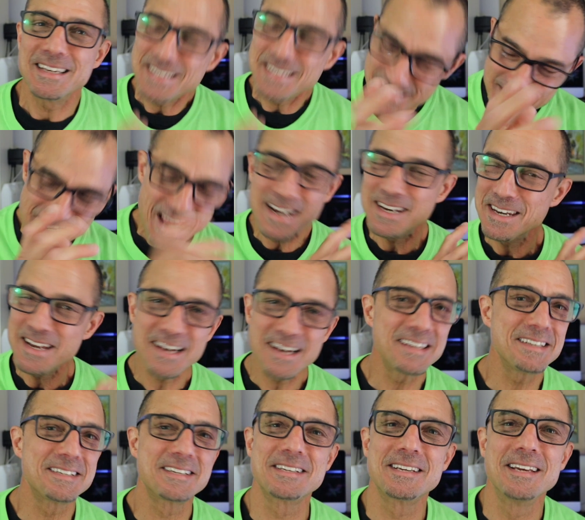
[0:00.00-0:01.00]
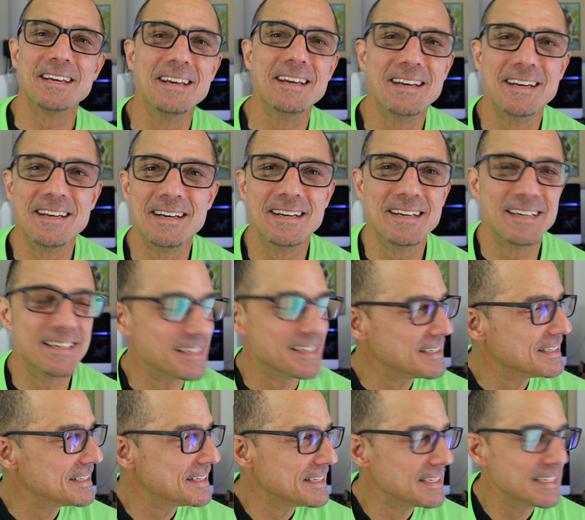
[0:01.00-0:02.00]
Isn't that nice?
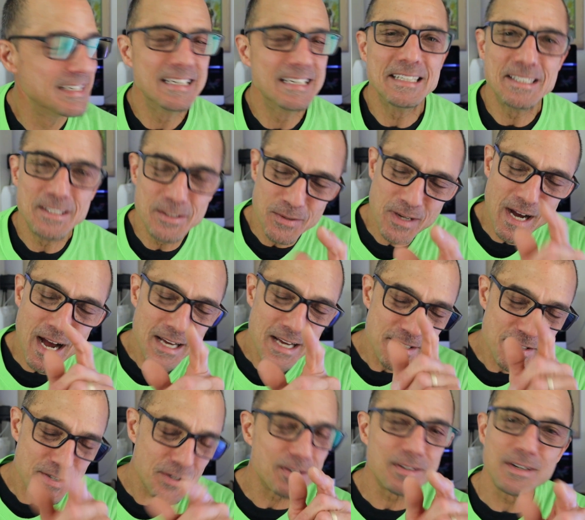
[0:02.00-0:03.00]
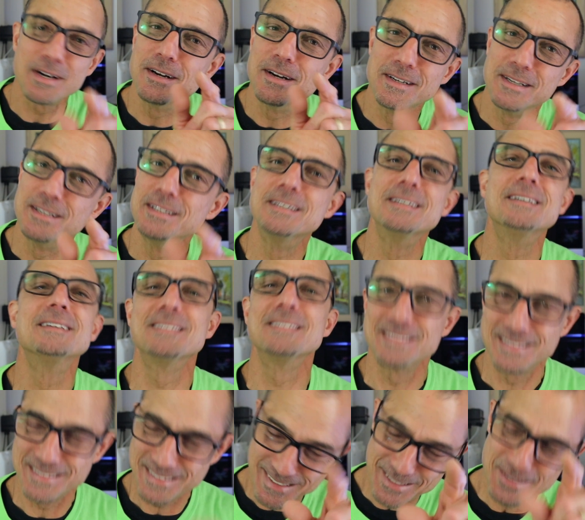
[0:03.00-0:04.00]
You guys are
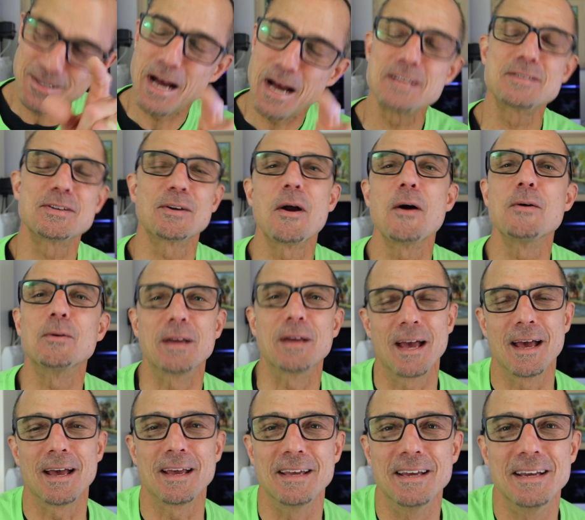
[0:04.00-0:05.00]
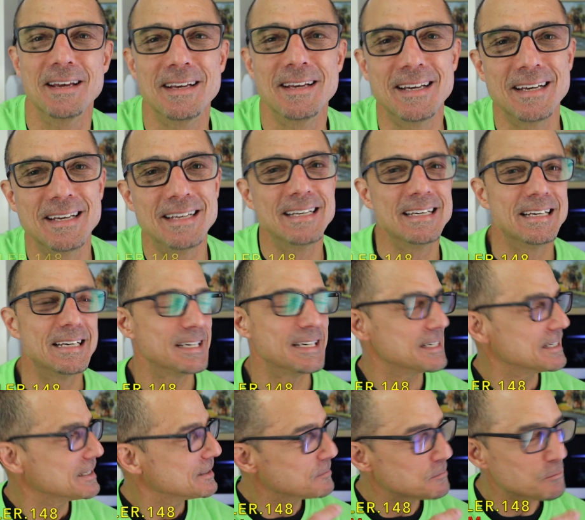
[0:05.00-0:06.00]
okay.
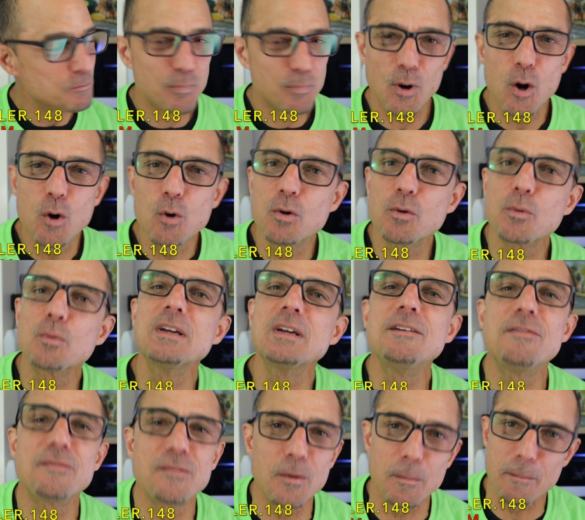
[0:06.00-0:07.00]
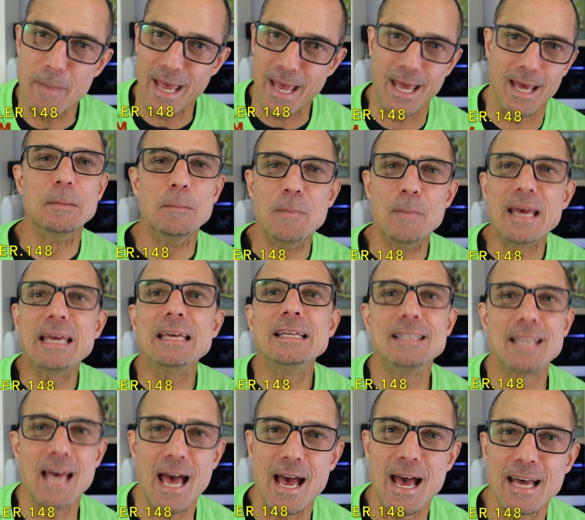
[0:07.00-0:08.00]
Broke Reefer Man made
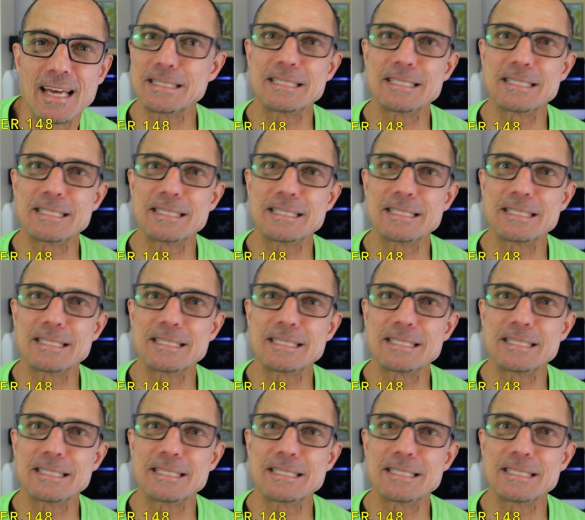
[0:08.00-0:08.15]
that.